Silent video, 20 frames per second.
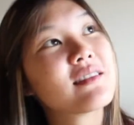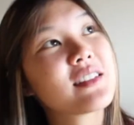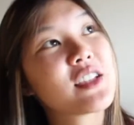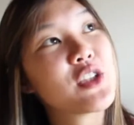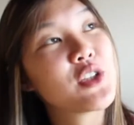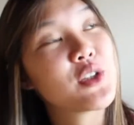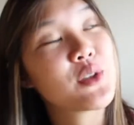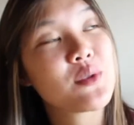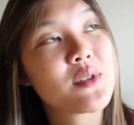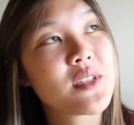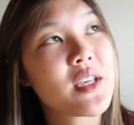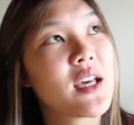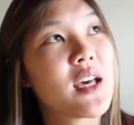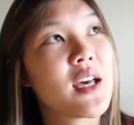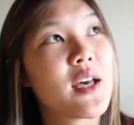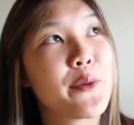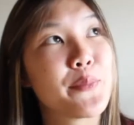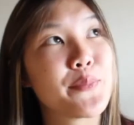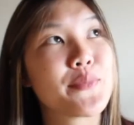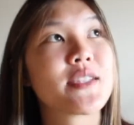
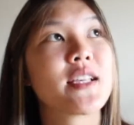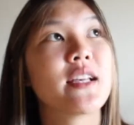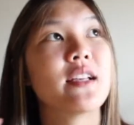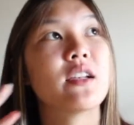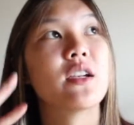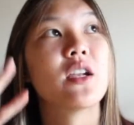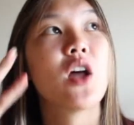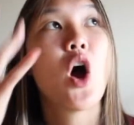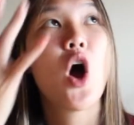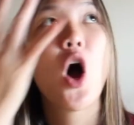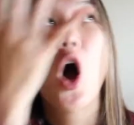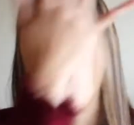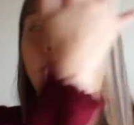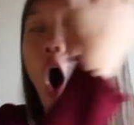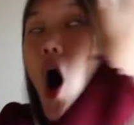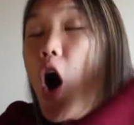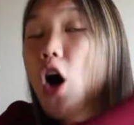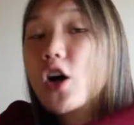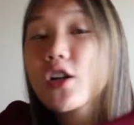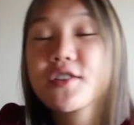Q-tips and
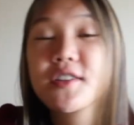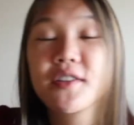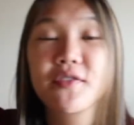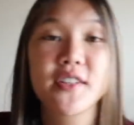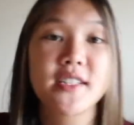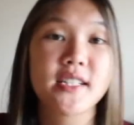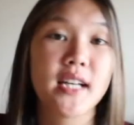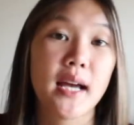all different